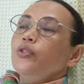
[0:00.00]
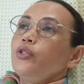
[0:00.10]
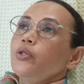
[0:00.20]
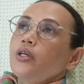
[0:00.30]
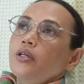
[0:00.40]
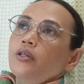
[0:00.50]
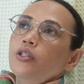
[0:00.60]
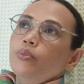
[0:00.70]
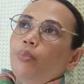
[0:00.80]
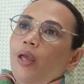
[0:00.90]
to
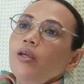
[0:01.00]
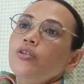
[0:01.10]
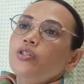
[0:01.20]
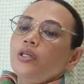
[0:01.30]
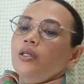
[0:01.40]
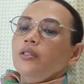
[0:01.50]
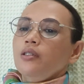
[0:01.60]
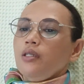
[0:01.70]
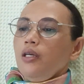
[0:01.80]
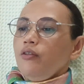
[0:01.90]
current
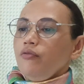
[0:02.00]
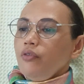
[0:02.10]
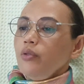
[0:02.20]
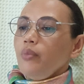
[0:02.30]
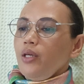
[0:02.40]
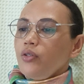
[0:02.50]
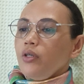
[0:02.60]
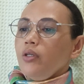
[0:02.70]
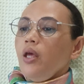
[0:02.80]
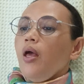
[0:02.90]
patient
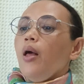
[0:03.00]
information